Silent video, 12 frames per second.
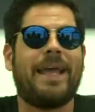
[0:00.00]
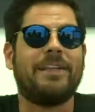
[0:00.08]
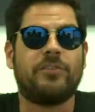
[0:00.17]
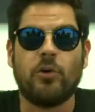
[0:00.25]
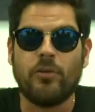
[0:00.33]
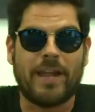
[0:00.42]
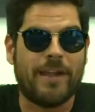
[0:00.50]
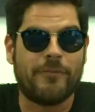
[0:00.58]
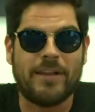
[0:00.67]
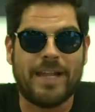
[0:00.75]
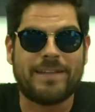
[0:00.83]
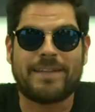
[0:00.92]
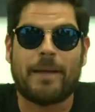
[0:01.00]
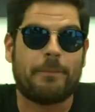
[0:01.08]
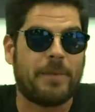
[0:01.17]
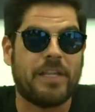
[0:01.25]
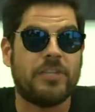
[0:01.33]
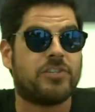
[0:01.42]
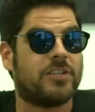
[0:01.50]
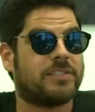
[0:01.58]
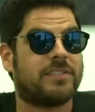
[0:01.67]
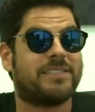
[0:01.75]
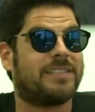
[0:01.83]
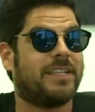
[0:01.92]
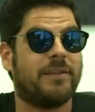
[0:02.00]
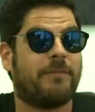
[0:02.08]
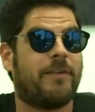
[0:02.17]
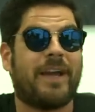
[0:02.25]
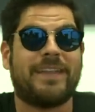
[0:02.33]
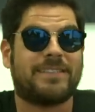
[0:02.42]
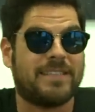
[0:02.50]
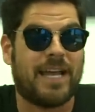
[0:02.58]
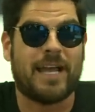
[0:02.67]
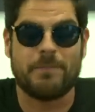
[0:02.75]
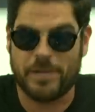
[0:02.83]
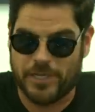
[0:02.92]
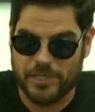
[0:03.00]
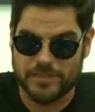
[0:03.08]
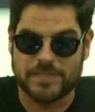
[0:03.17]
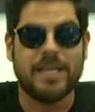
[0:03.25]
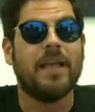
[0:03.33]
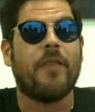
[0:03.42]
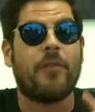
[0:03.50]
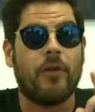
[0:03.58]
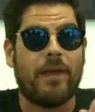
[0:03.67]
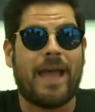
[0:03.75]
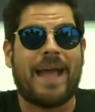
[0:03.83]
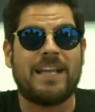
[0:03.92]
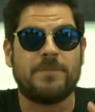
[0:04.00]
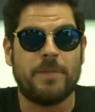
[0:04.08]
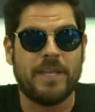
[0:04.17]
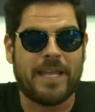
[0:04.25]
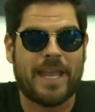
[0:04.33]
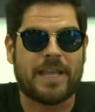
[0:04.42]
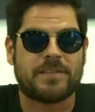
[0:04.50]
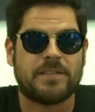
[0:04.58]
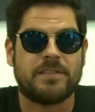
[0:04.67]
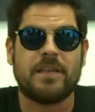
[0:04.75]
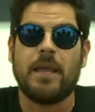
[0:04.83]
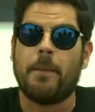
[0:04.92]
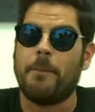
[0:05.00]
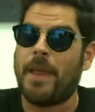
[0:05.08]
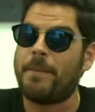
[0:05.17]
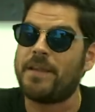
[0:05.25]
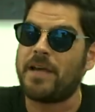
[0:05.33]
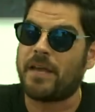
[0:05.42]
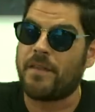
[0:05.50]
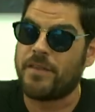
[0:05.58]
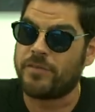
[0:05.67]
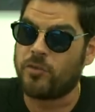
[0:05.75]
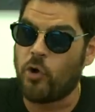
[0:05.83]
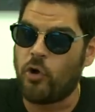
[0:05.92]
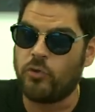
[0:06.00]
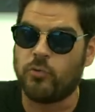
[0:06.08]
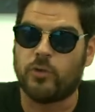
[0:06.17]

And don't ever let that be just the signifying sign because there has been cases, maybe not on this gold